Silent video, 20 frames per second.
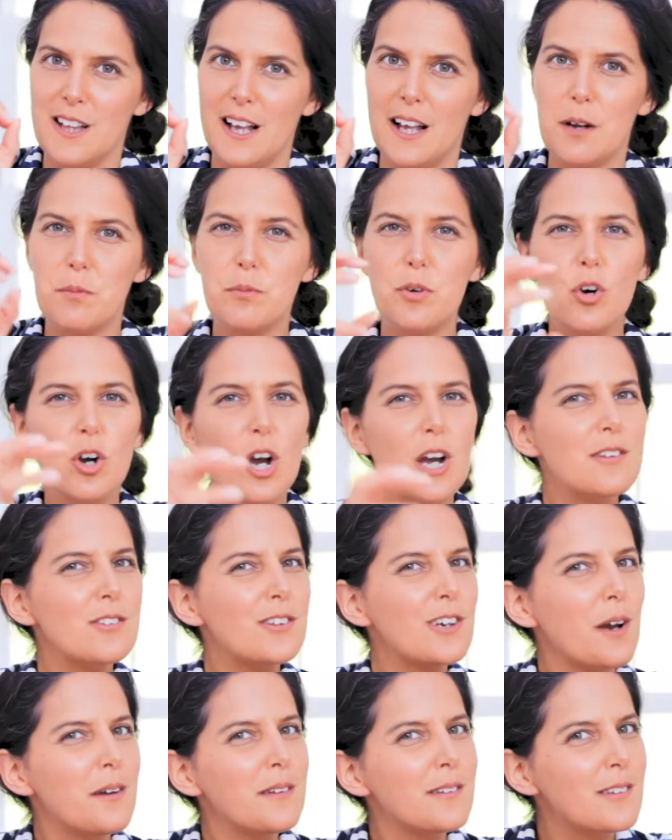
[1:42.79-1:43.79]
and I'm not going to
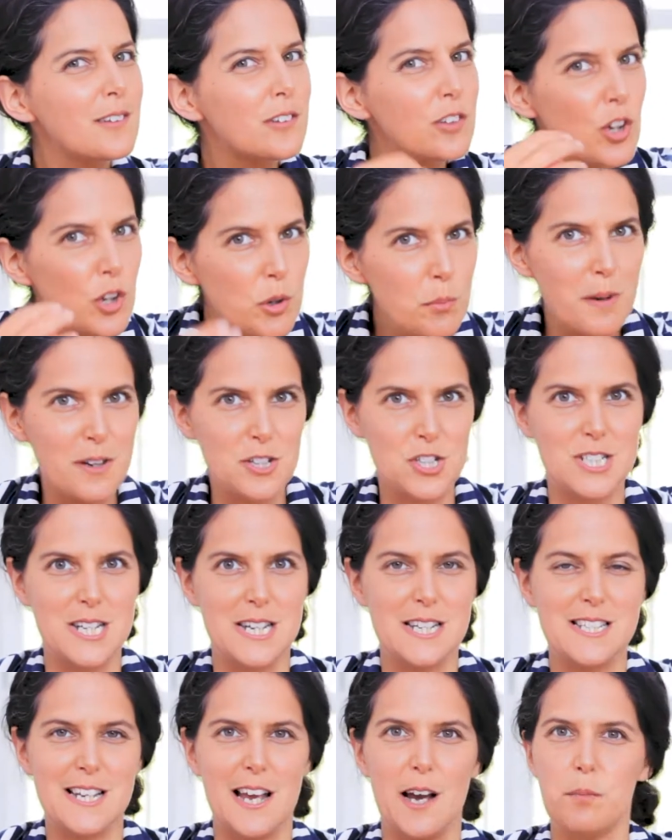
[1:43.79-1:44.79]
go into too much
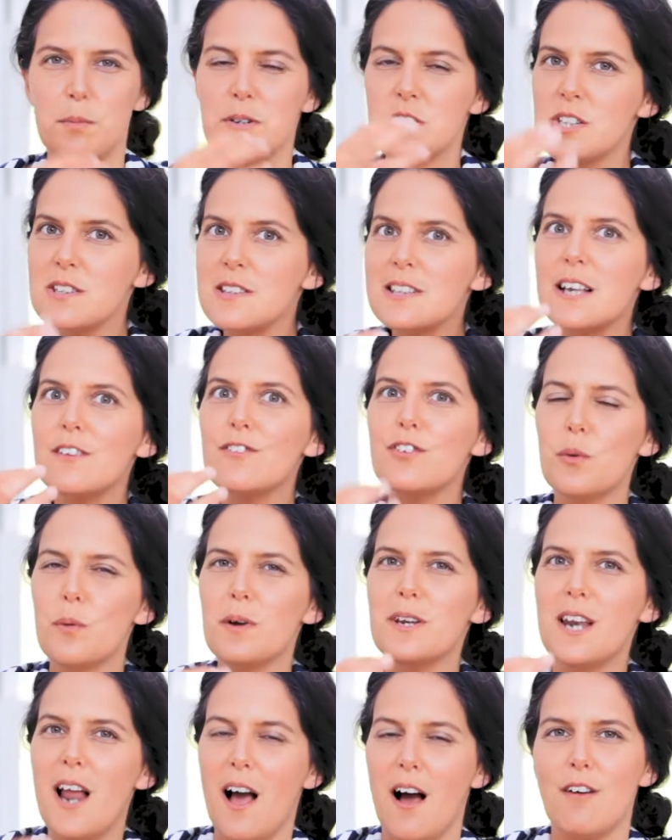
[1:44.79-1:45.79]
detail but just give you
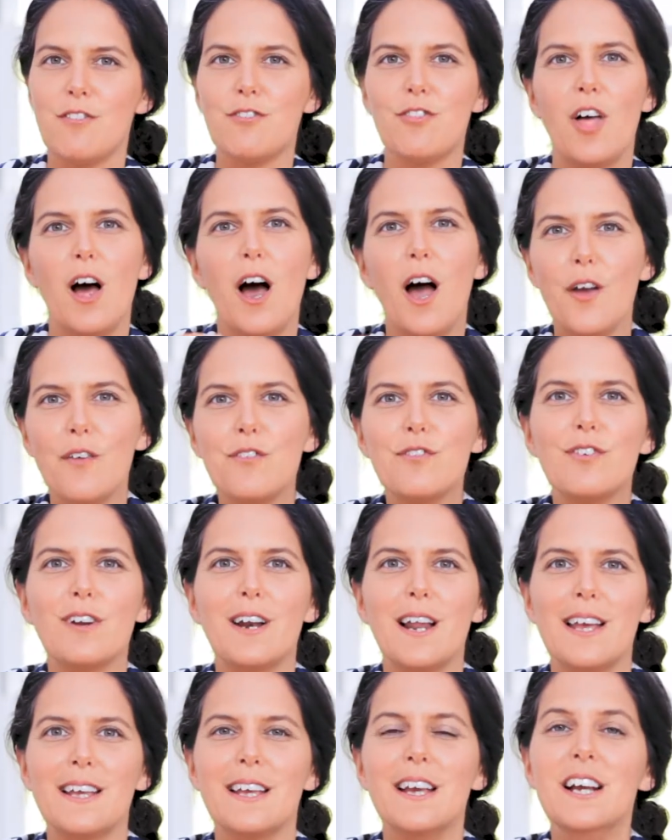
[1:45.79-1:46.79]
enough that
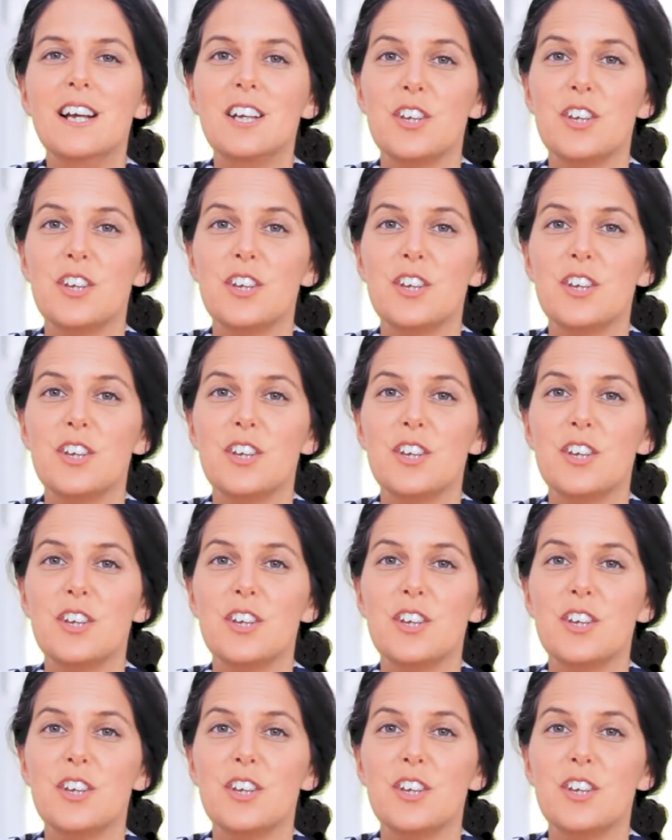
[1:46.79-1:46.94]
hopefully